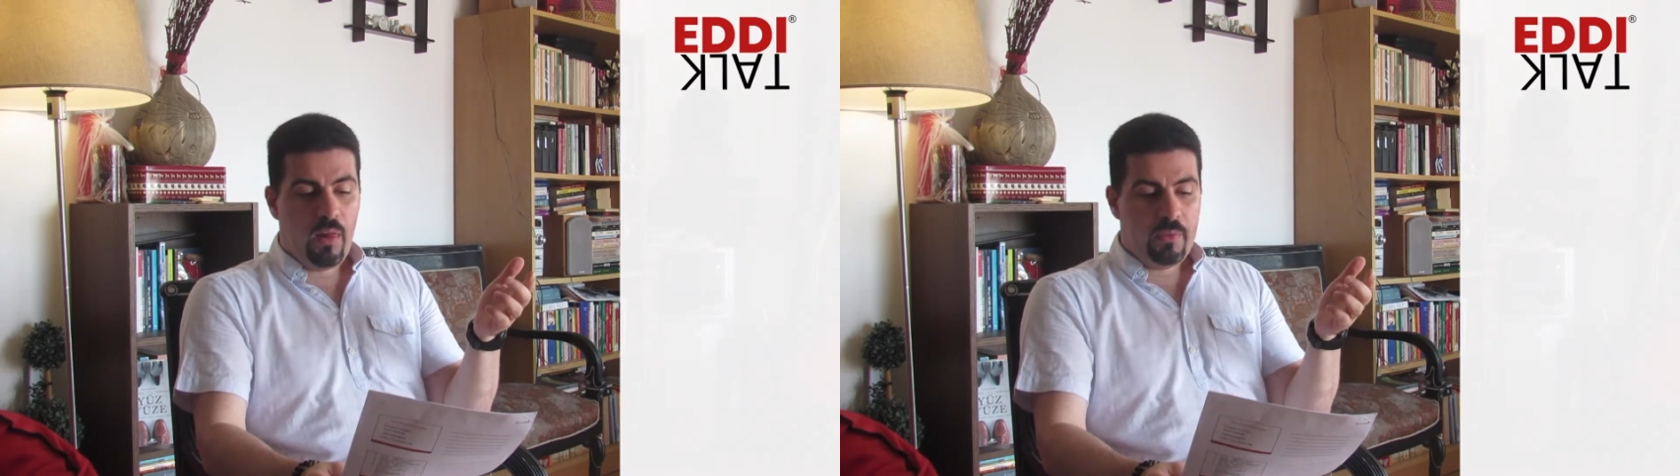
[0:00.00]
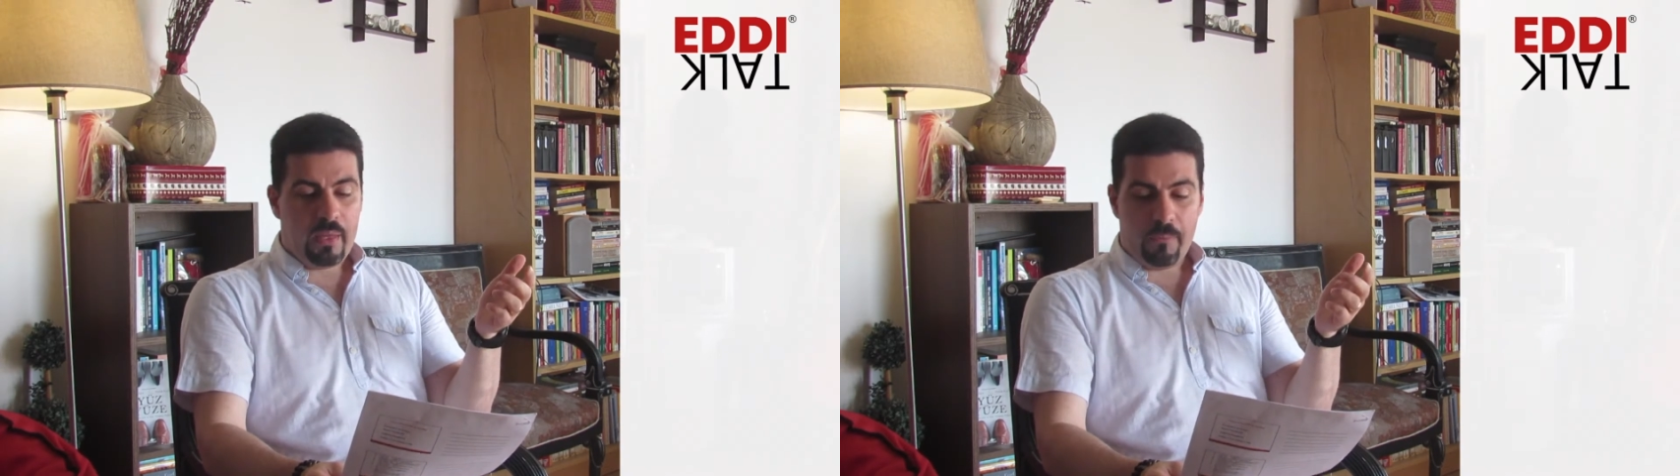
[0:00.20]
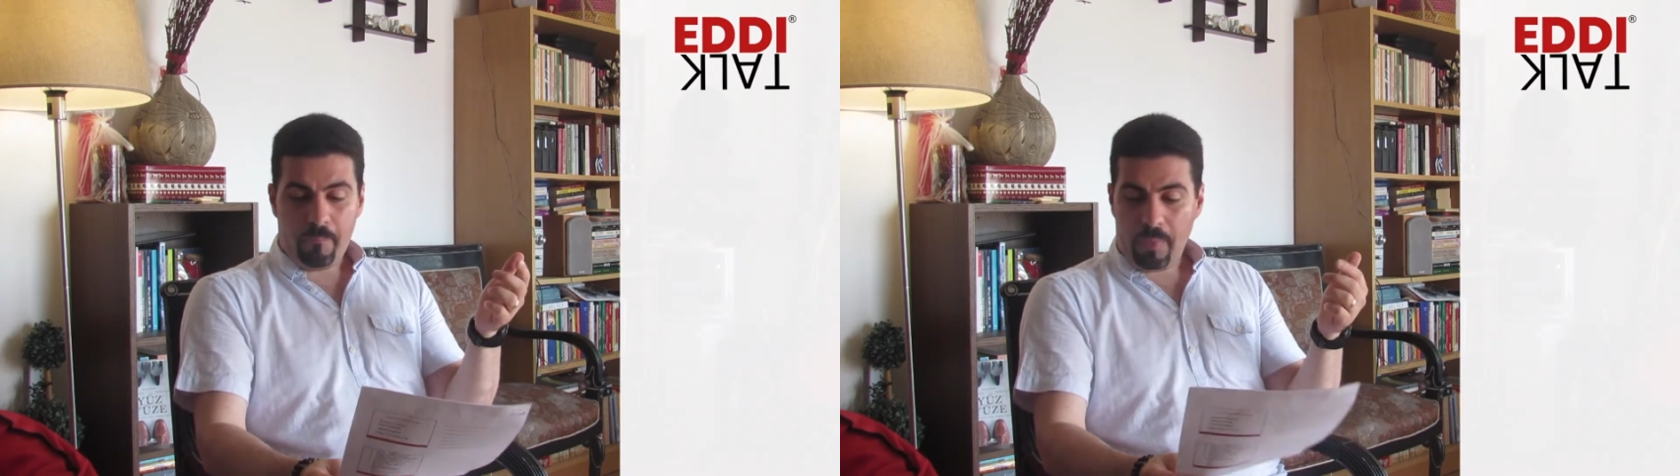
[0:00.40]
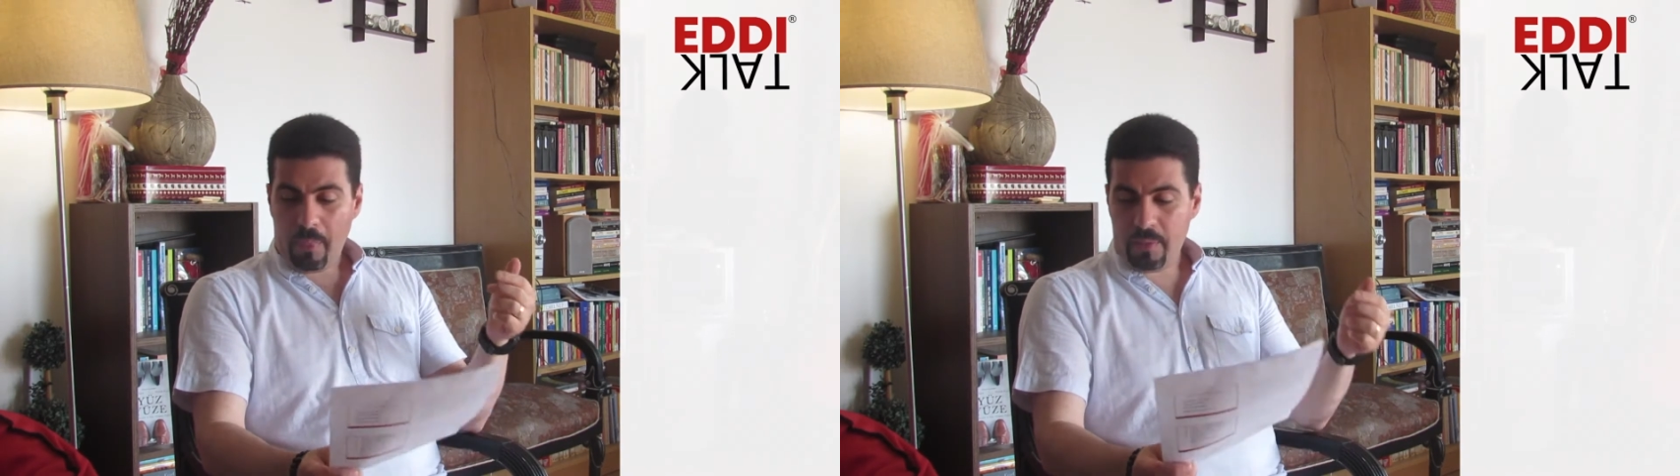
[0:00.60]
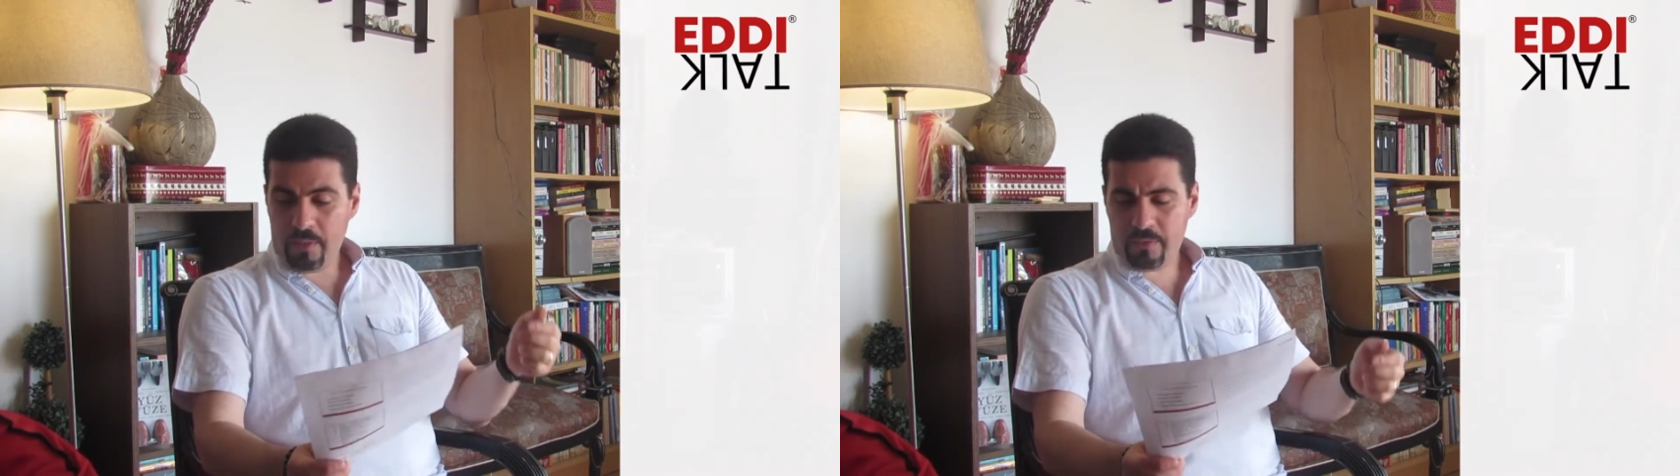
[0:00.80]
Now,
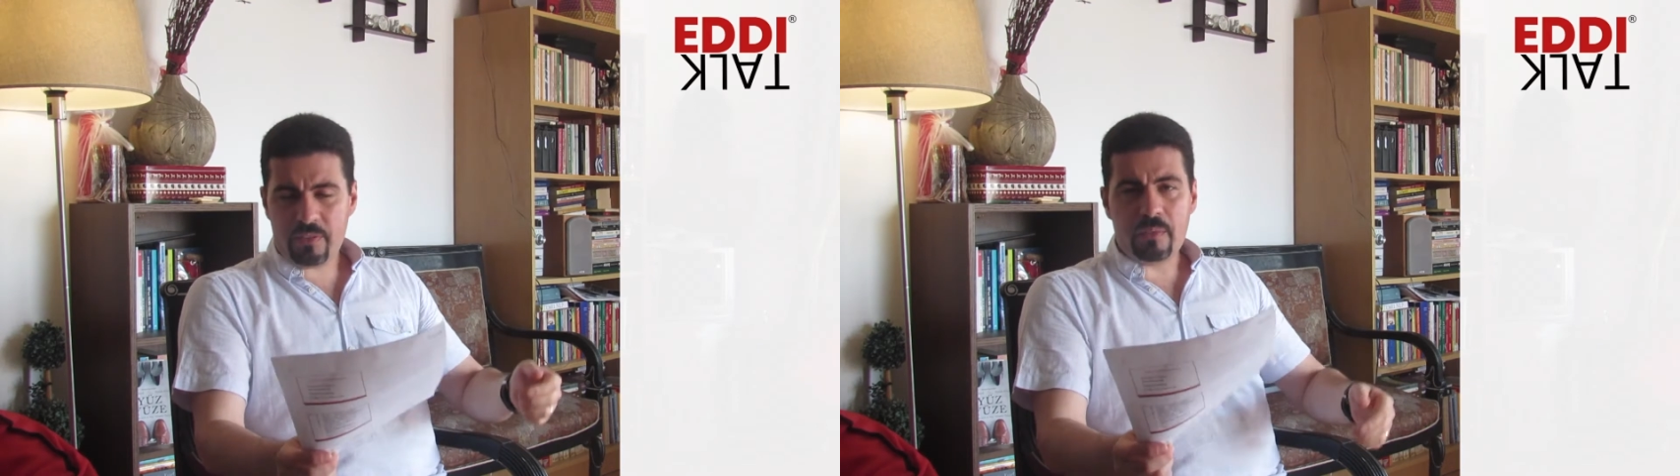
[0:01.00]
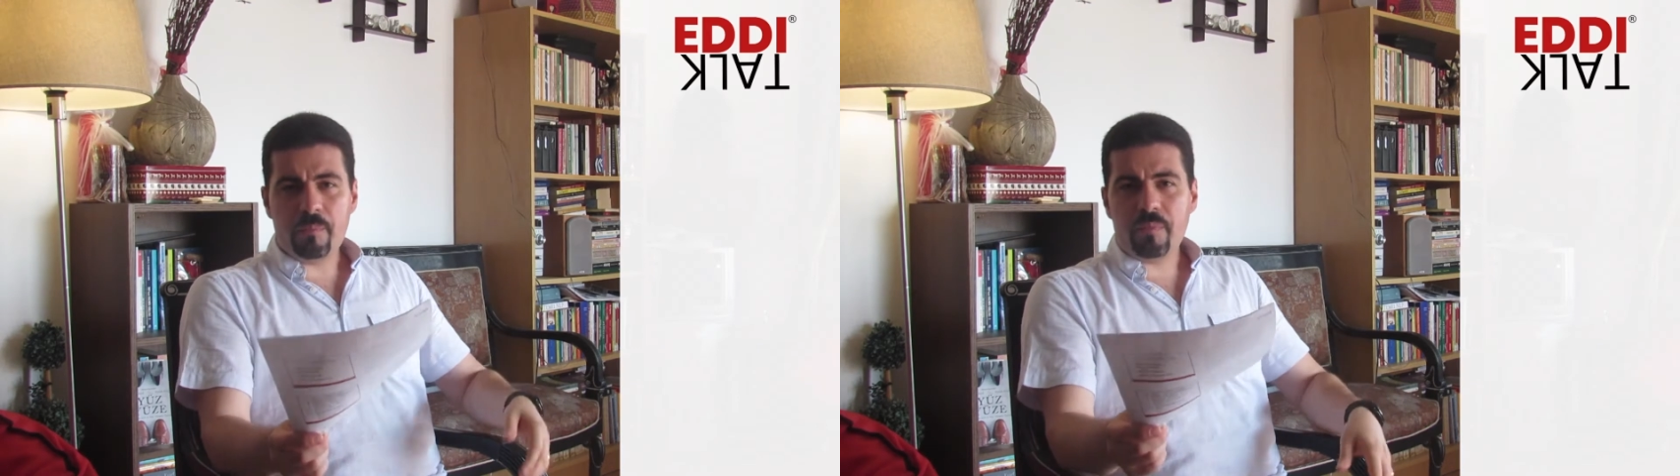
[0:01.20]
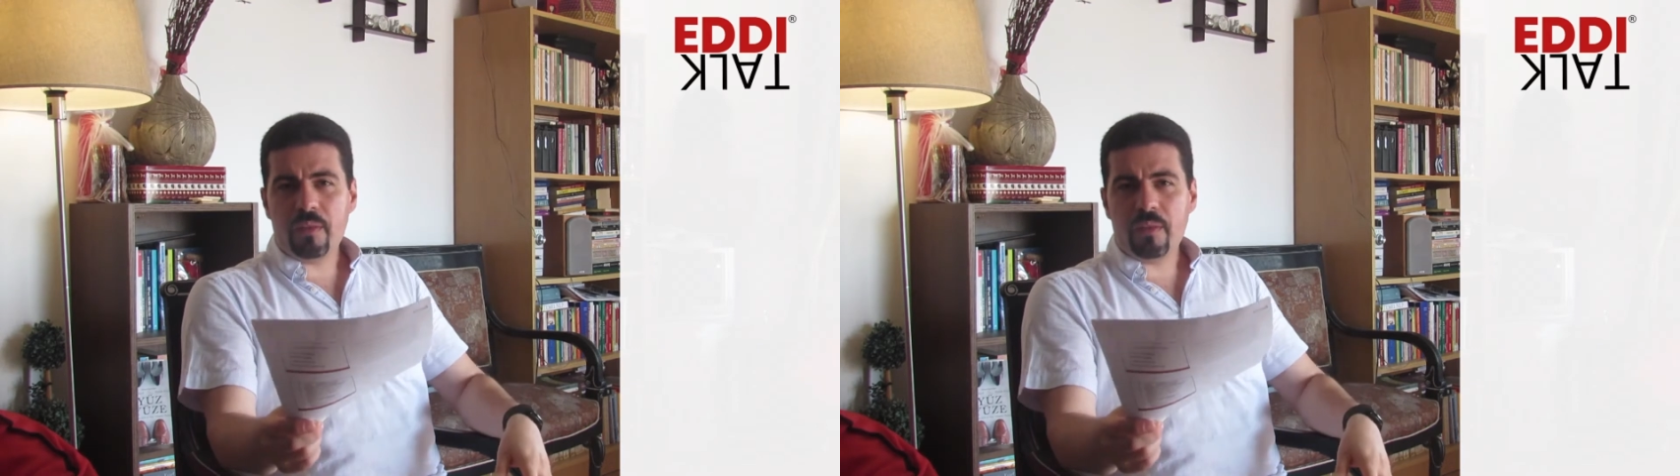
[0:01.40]
let's see